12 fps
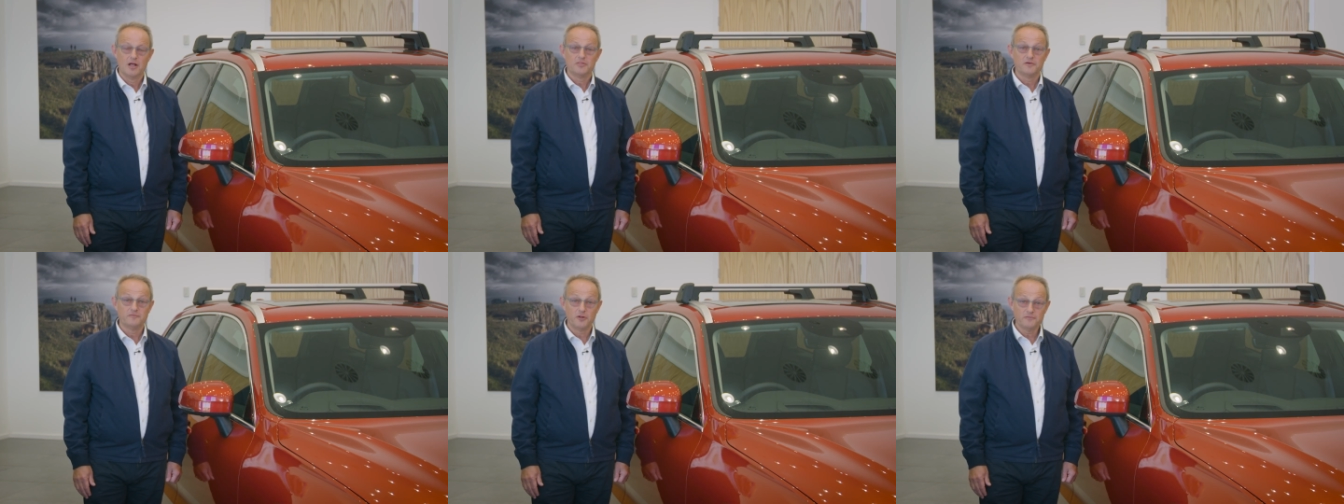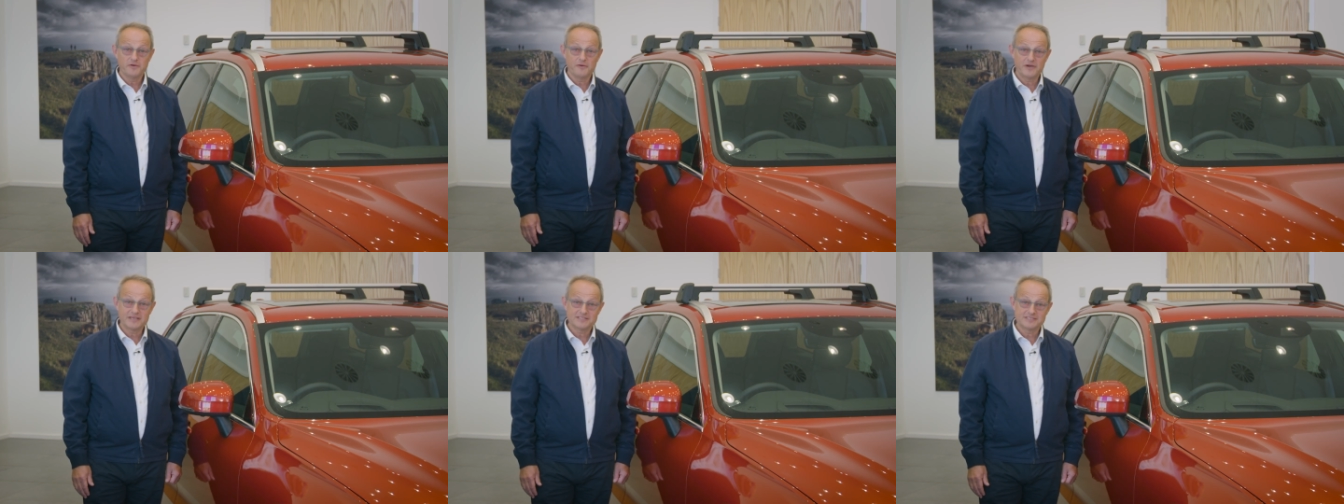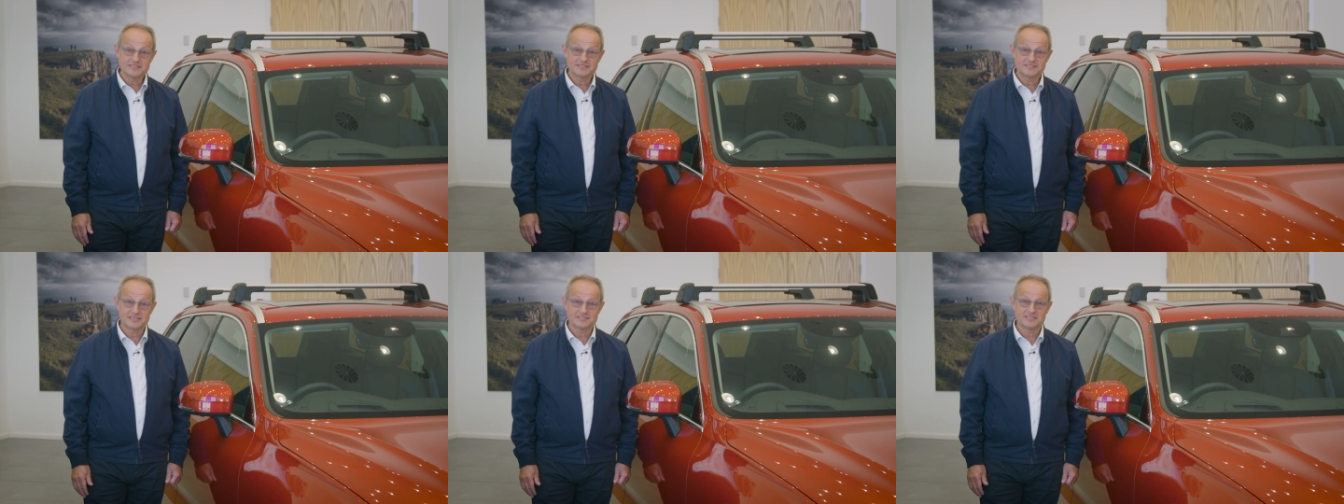The Volvo
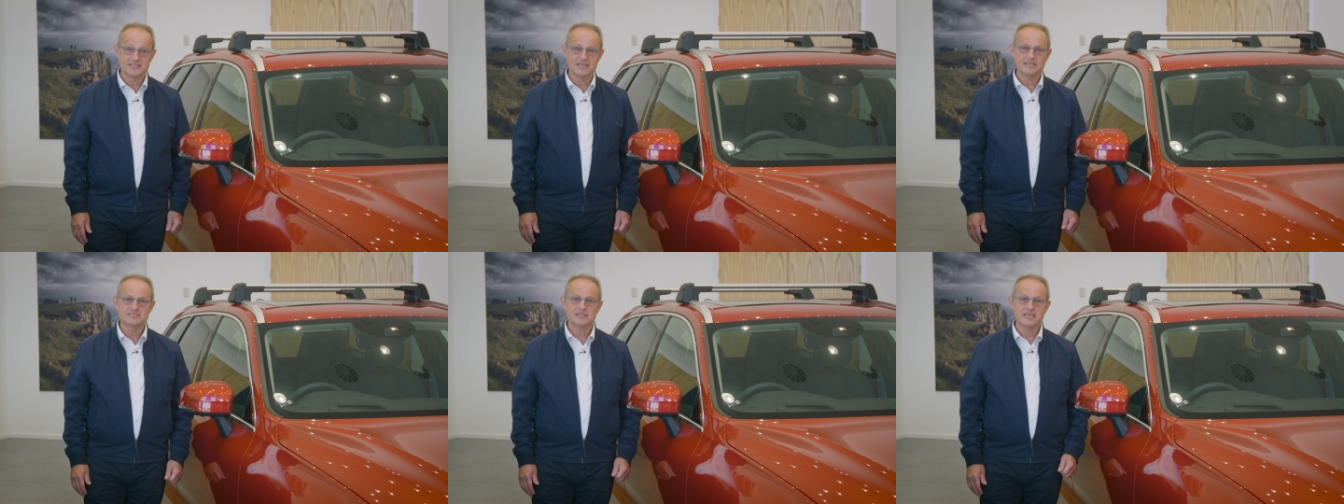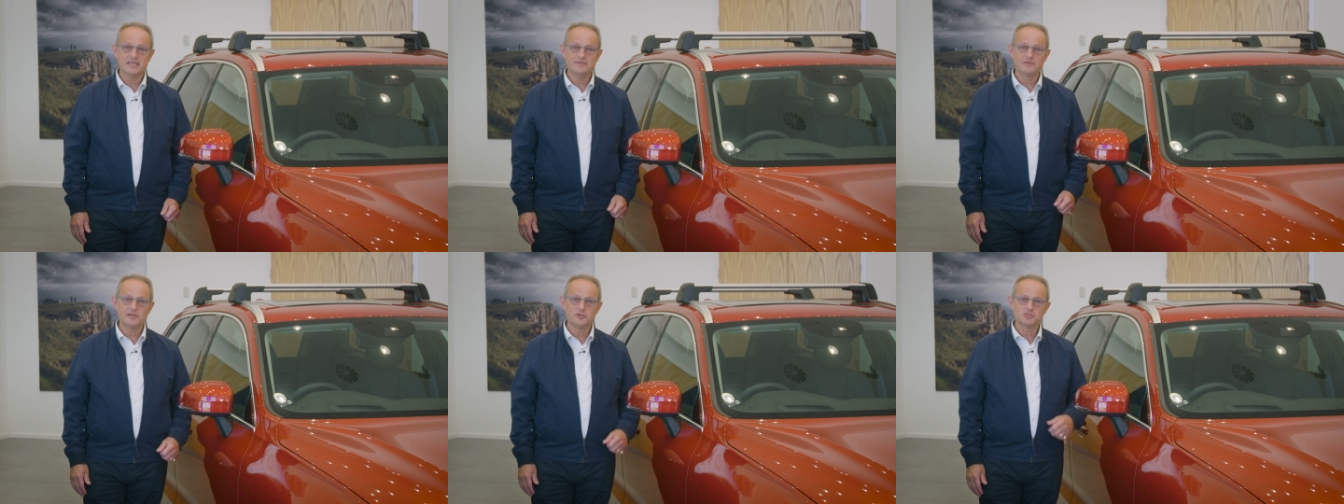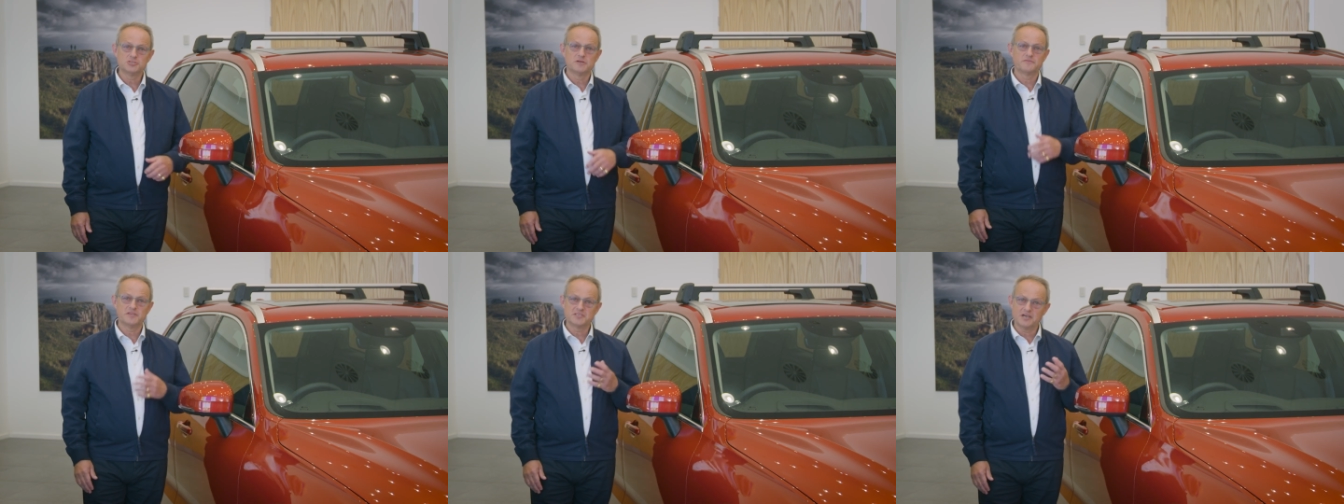XC60 is an evolution
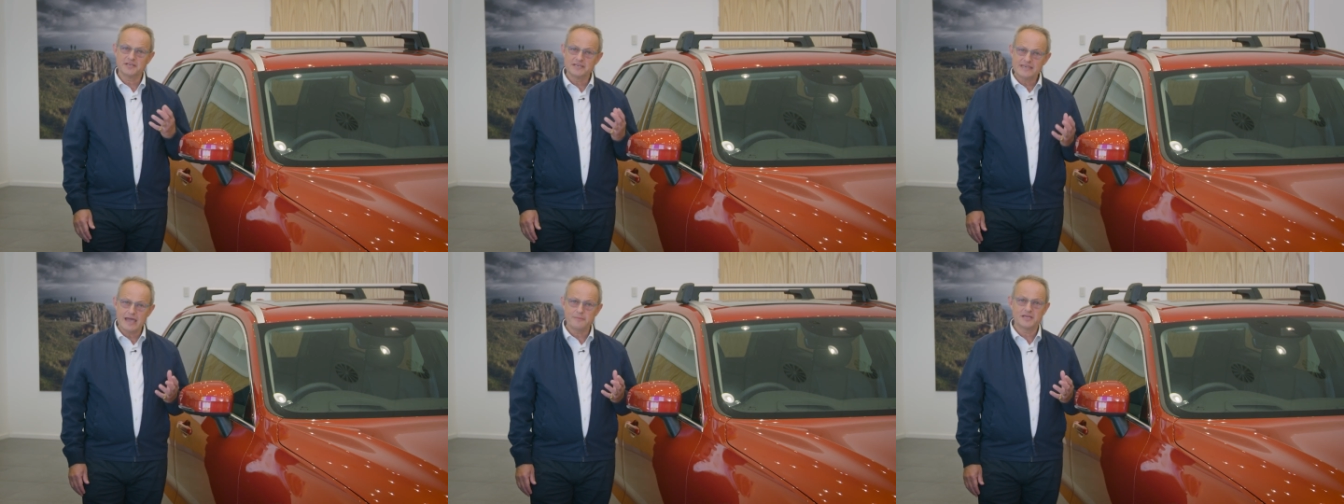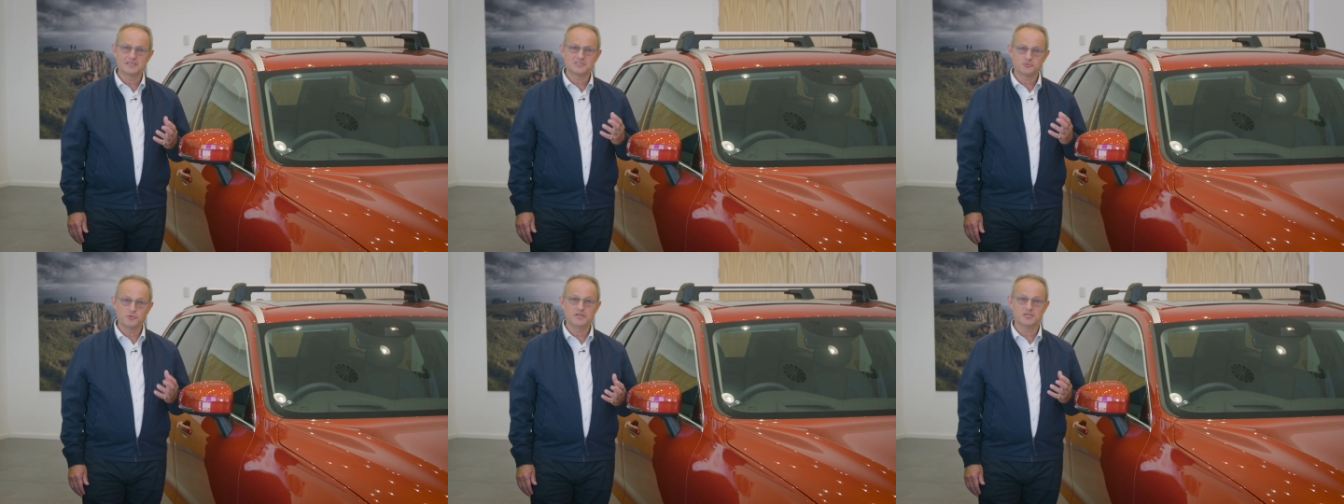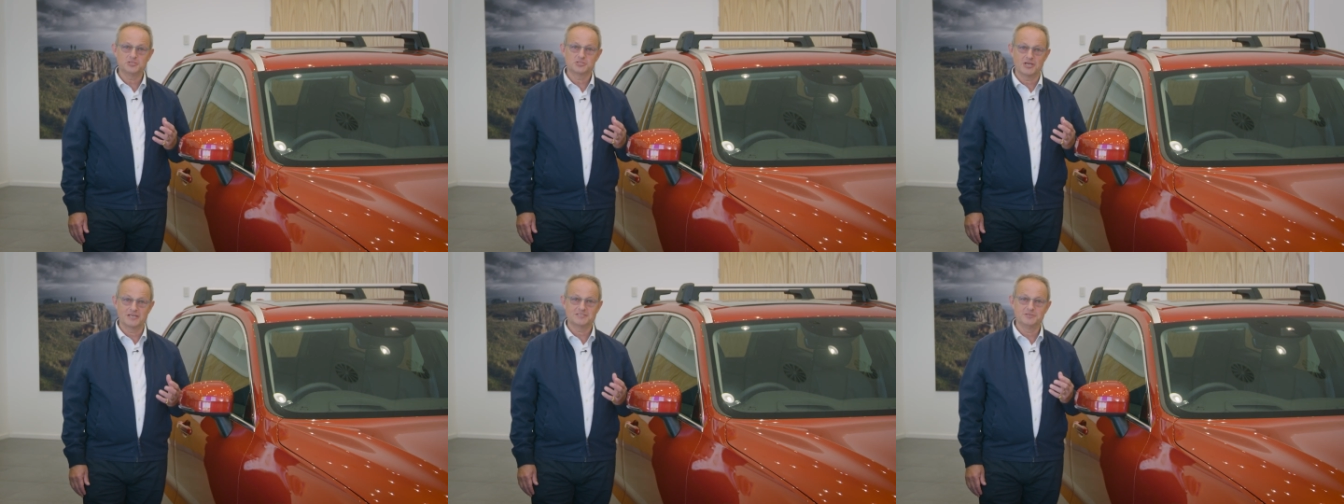of the dynamic Swedish
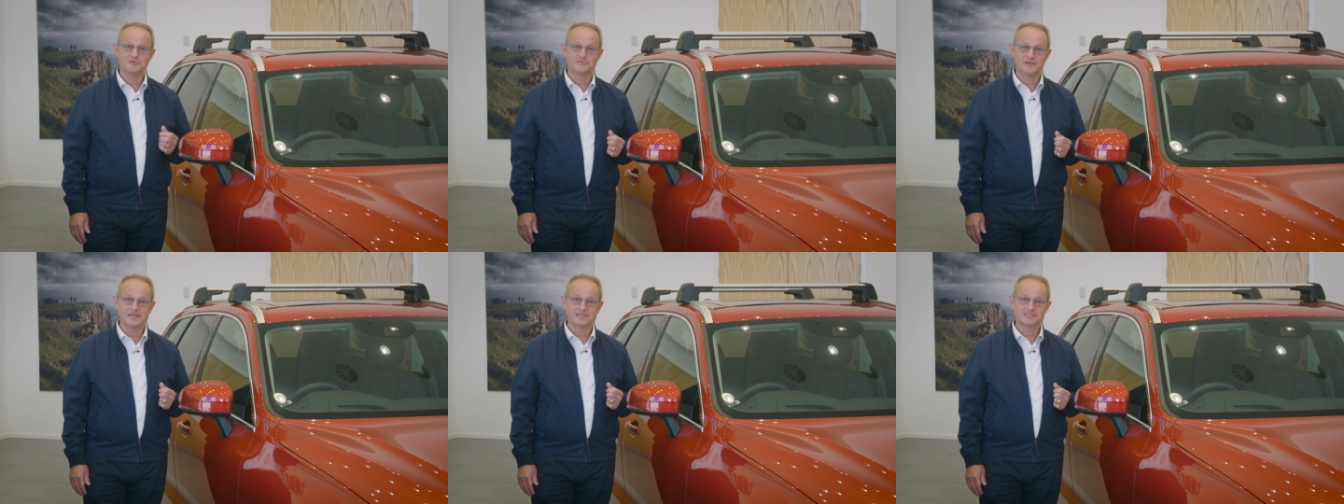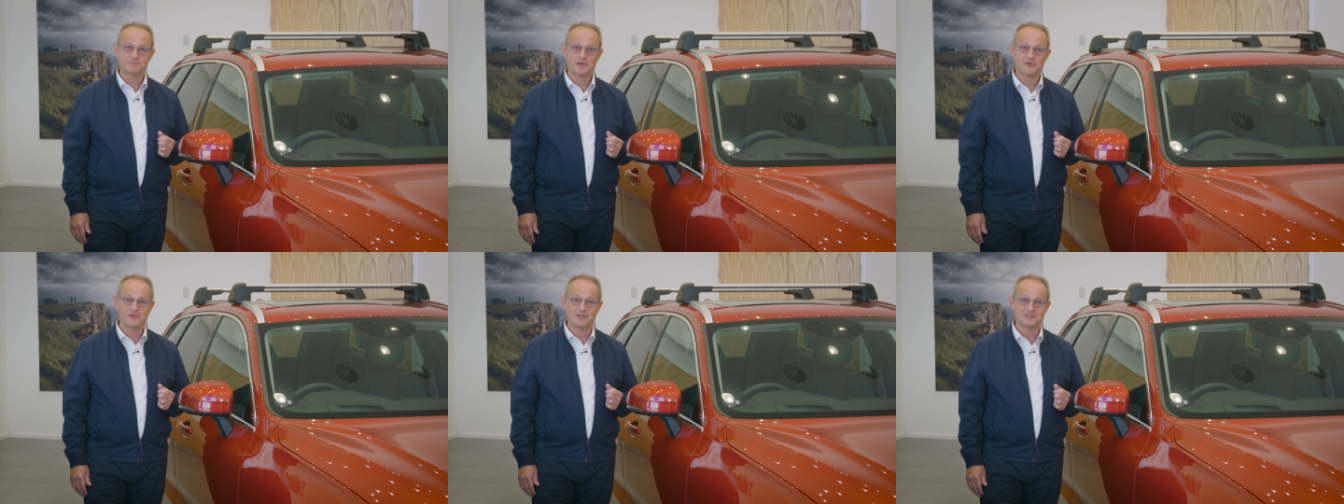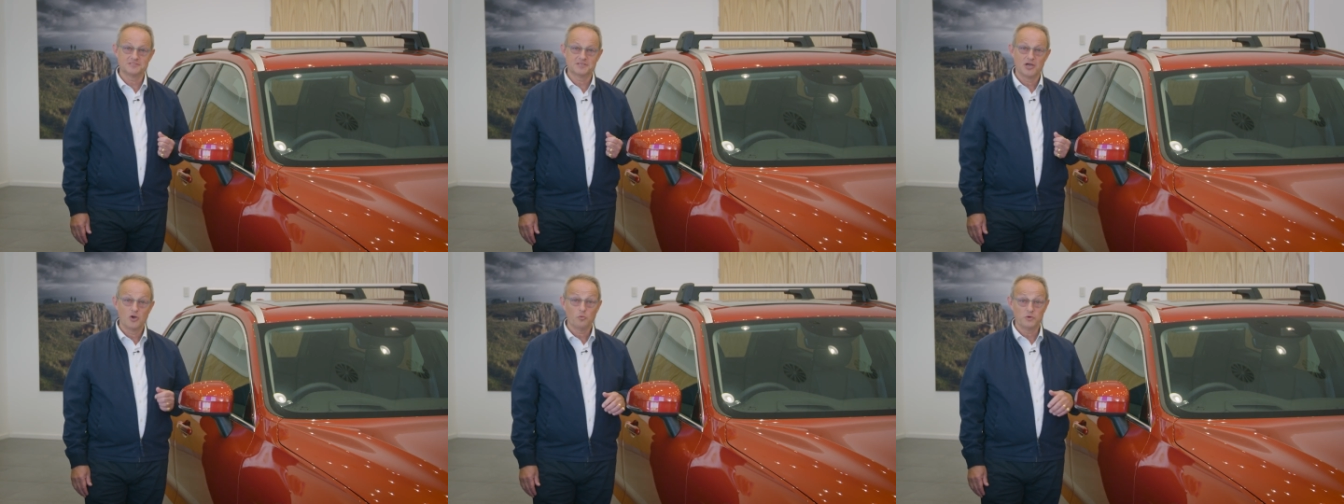SUV experience
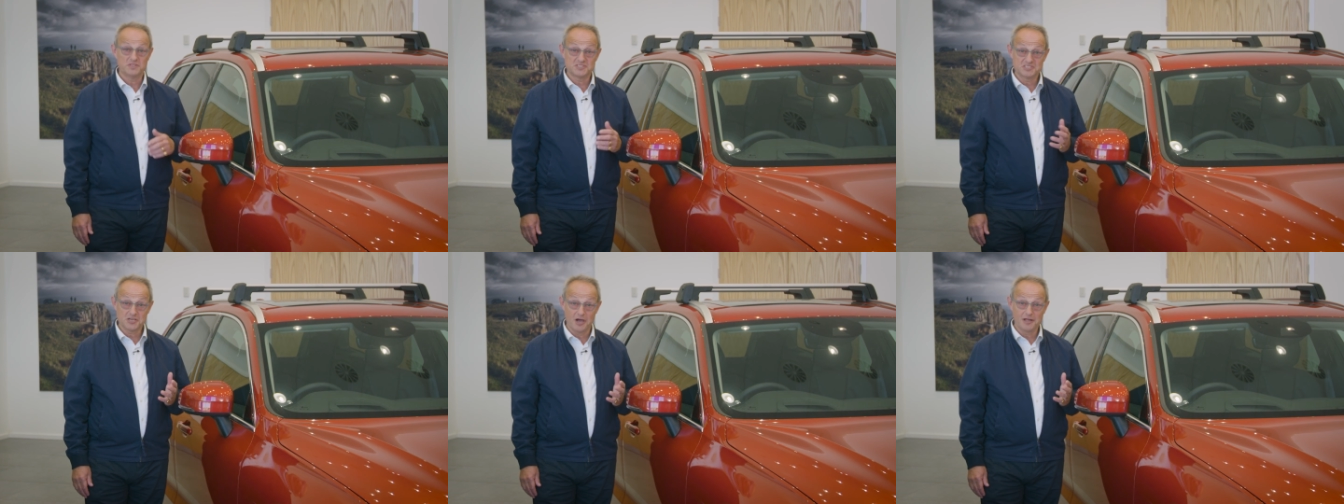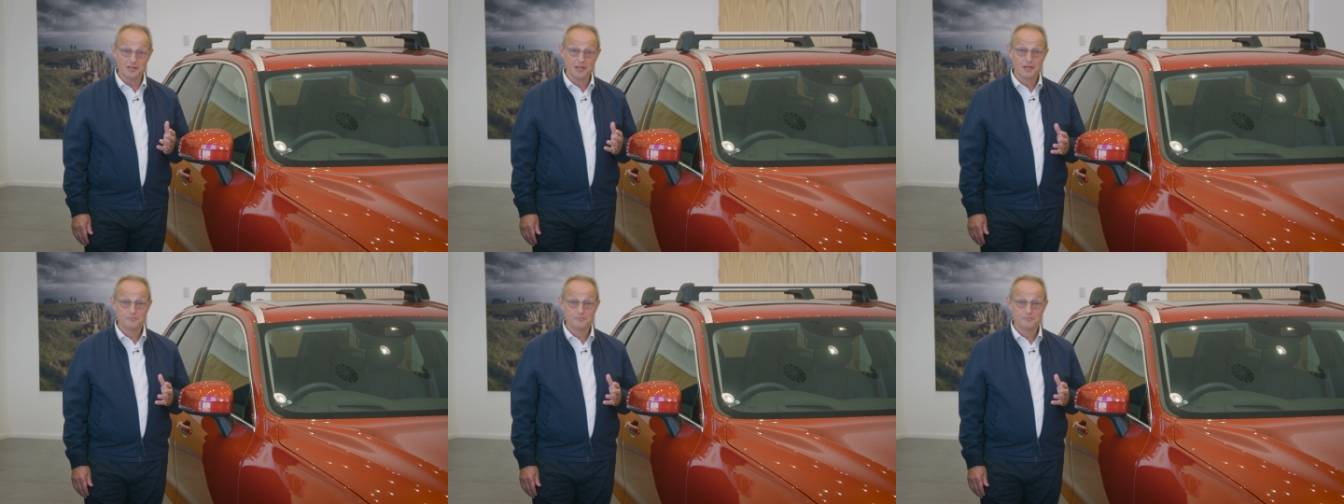with style,